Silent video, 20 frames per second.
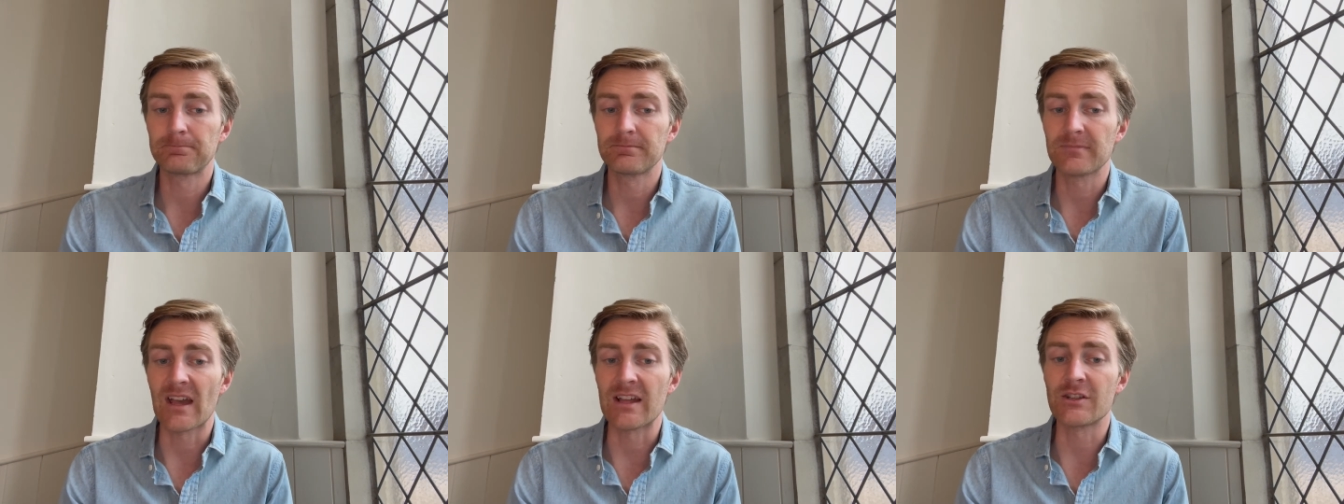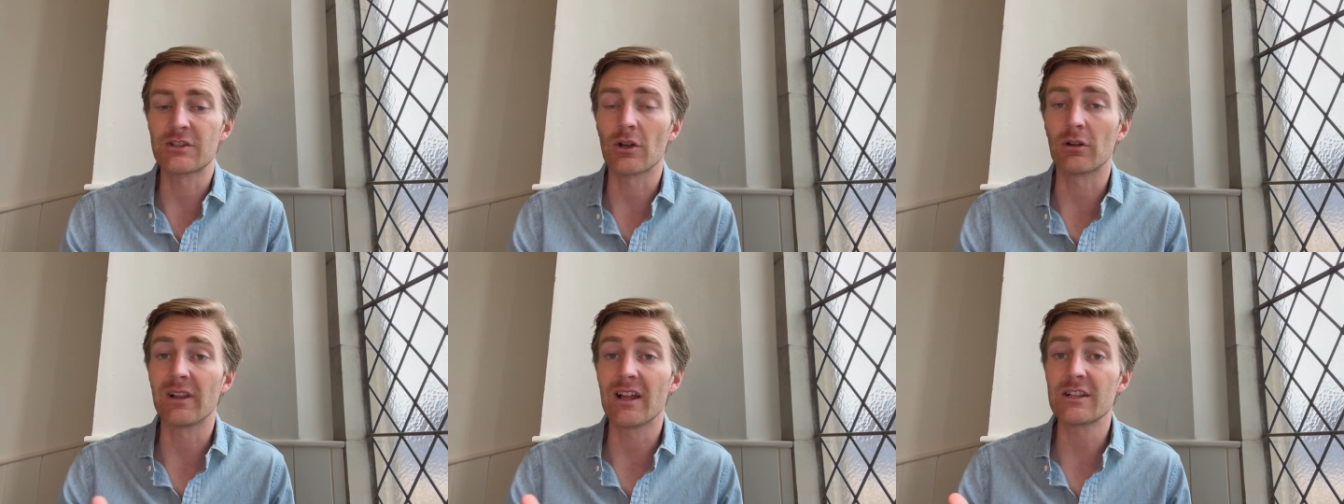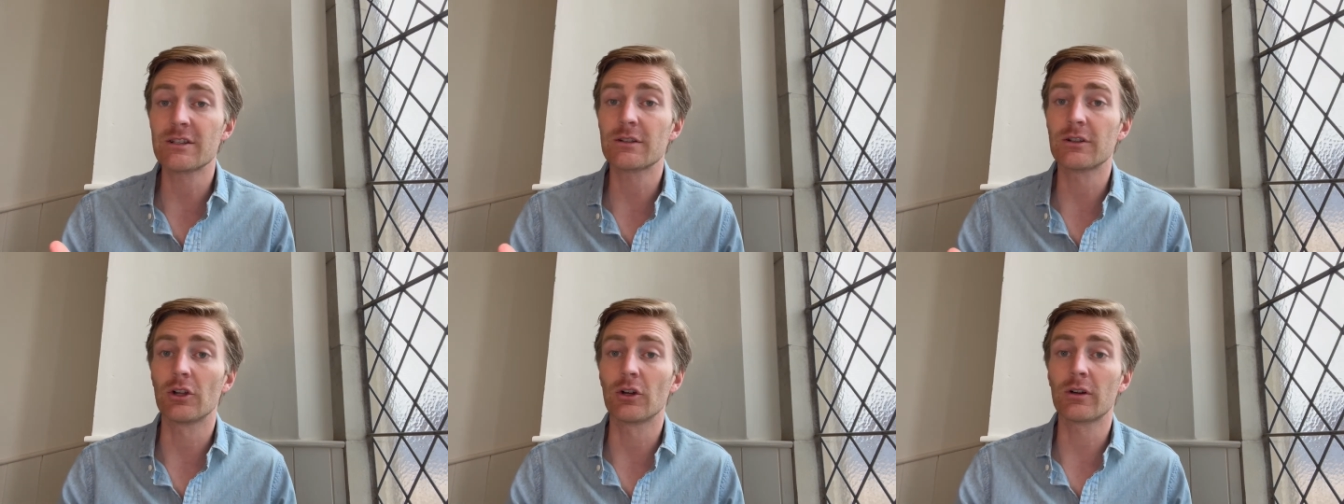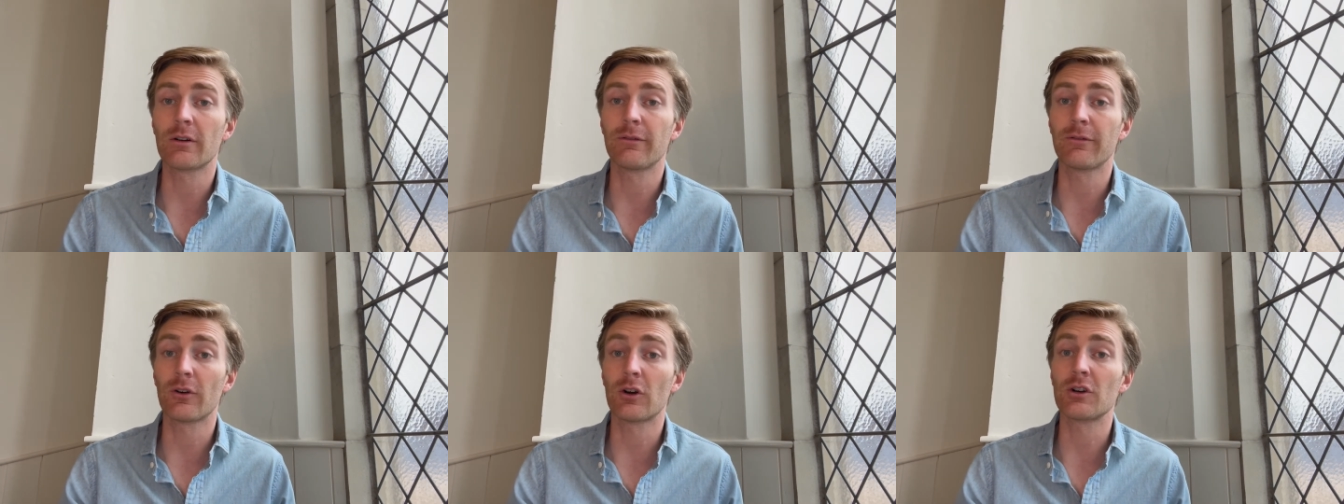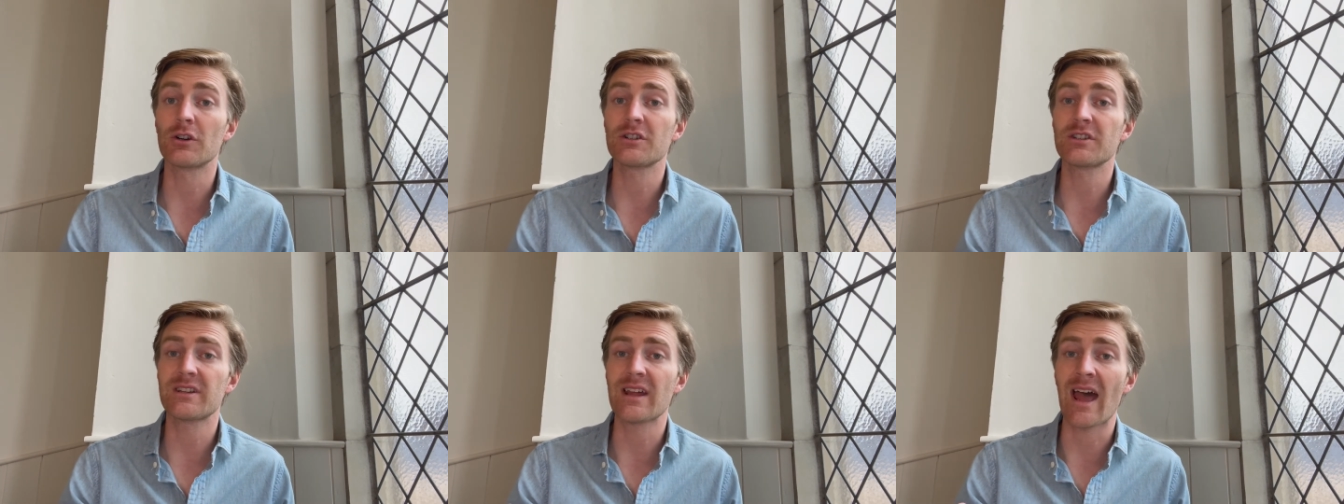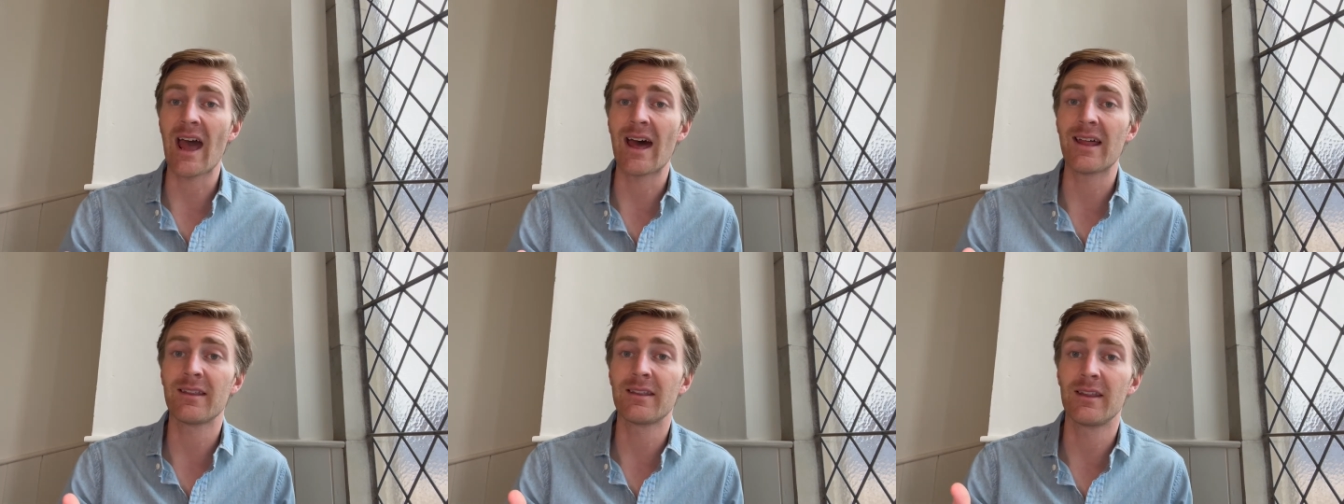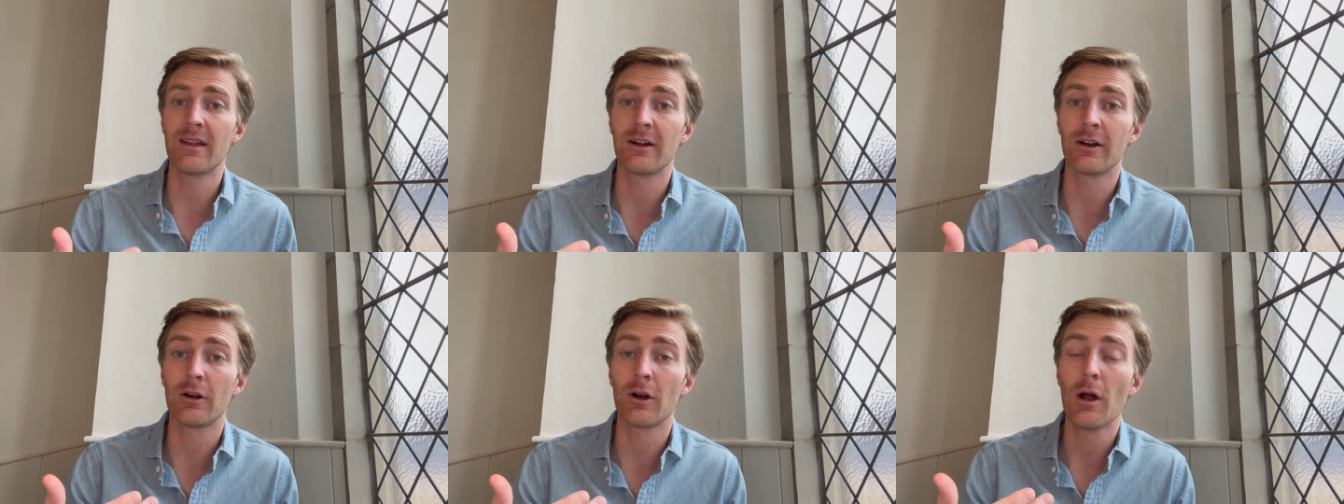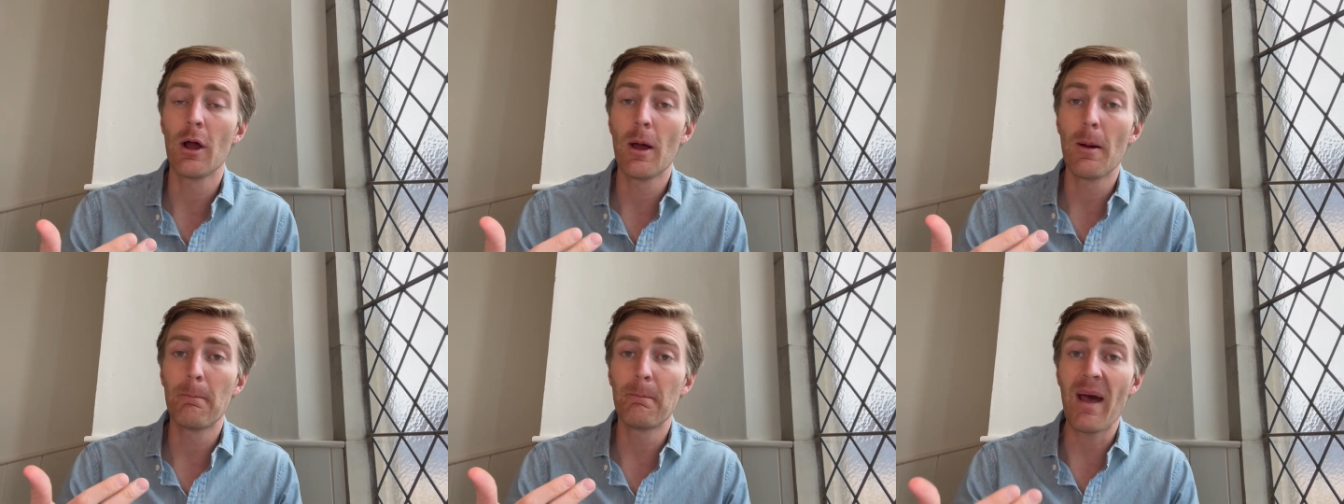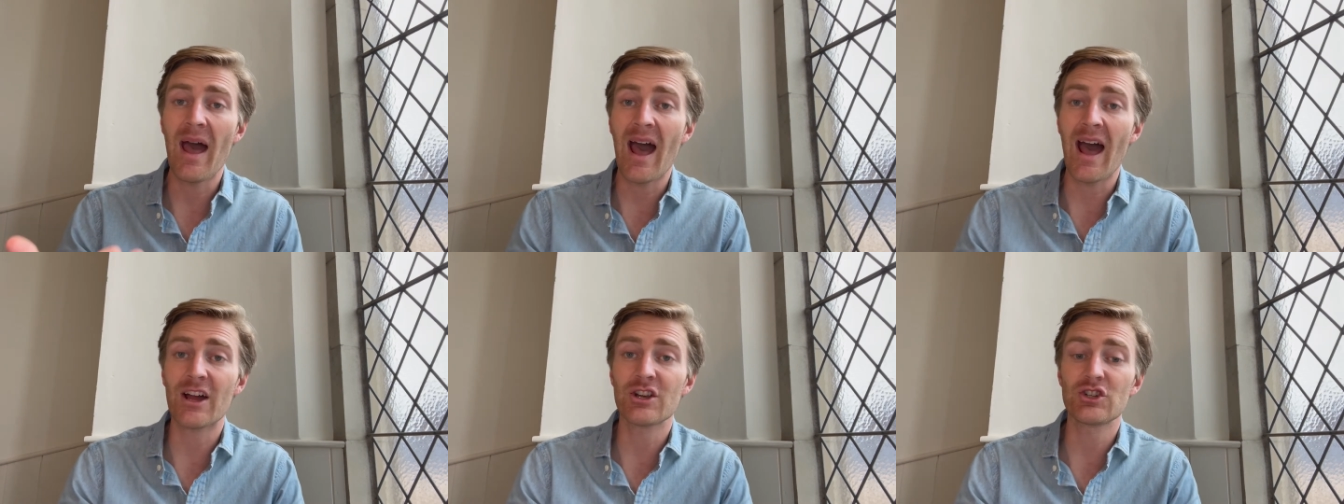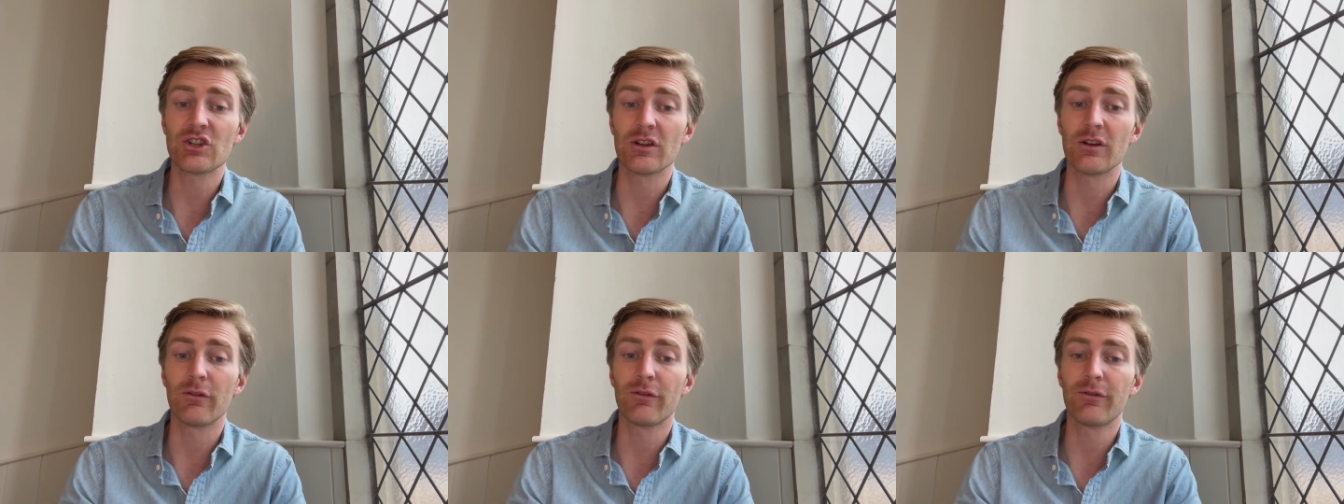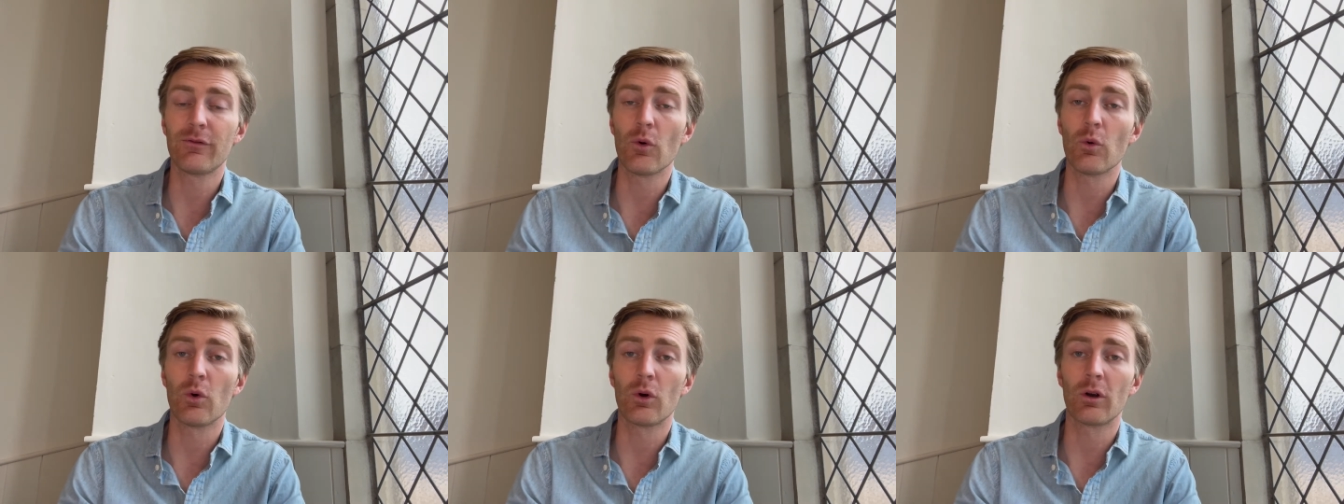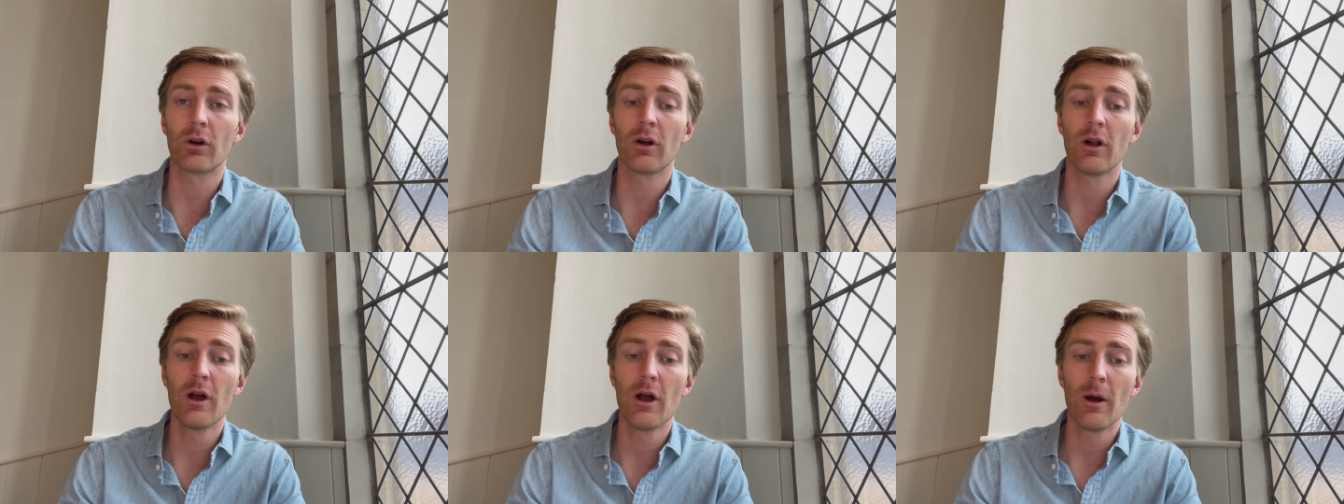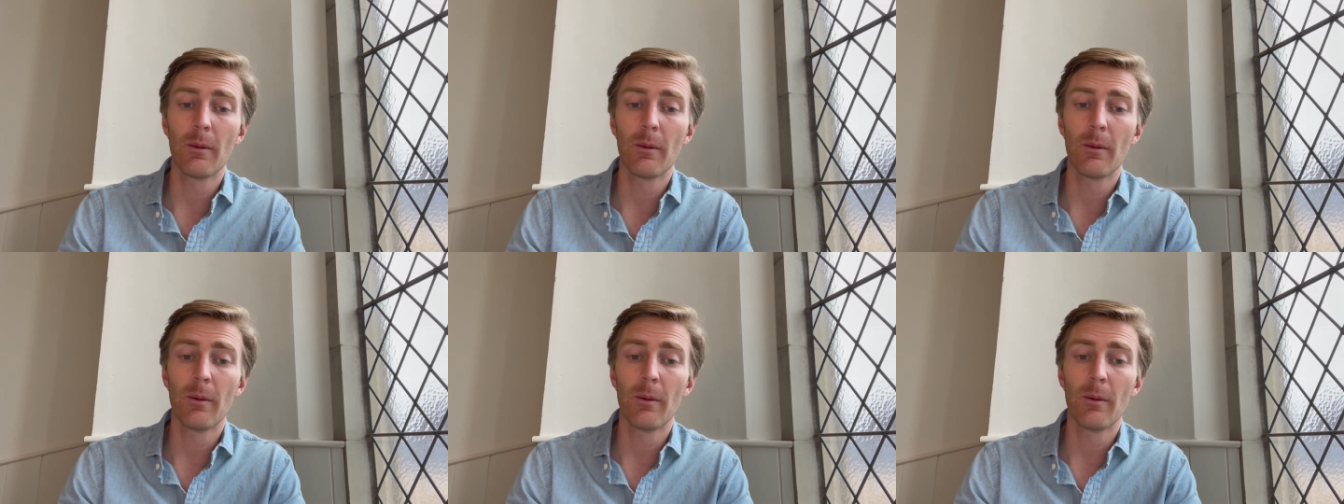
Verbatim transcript: And so let's look first at their passion for